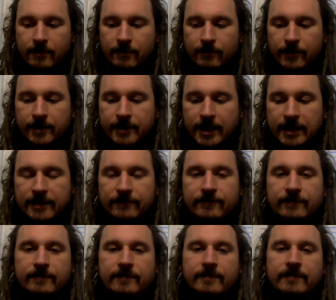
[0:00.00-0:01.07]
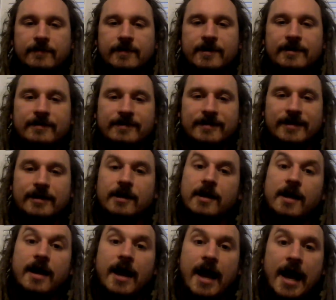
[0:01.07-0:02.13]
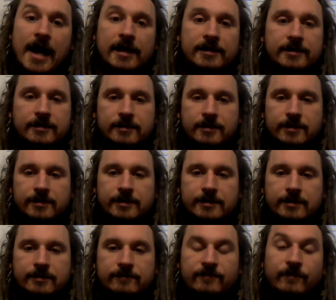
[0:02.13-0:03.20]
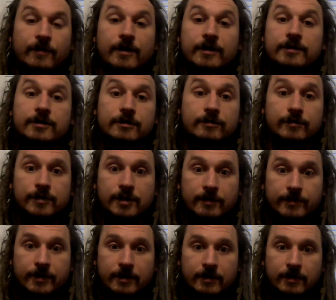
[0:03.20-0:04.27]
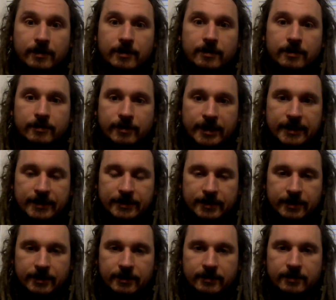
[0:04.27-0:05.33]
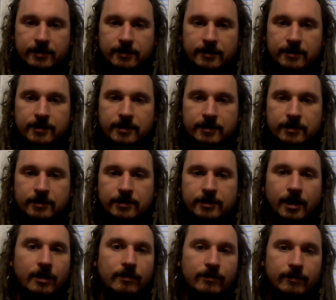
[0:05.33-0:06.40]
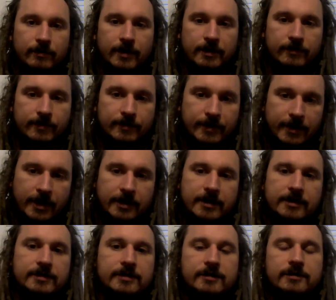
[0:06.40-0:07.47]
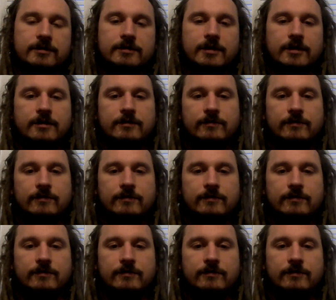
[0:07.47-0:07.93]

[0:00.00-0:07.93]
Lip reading: we'd kind of like ask for it to do something crazy to show, like we'd be like, is this like